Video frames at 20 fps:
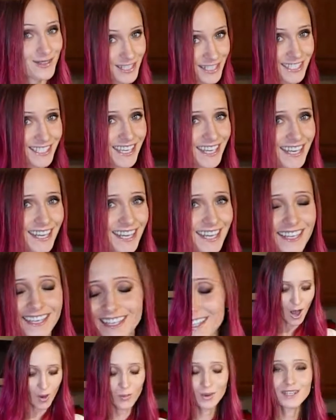just kidding.
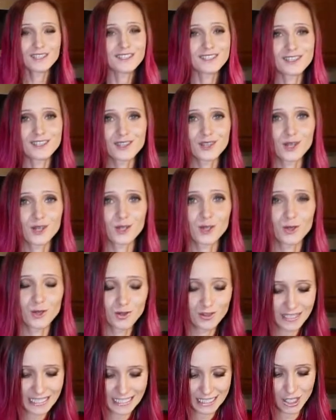I wanted to
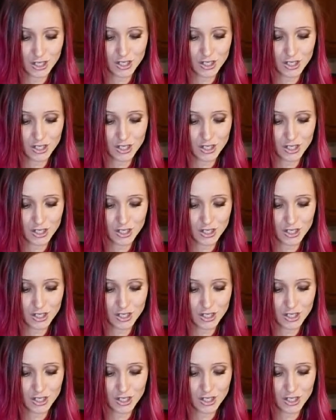include these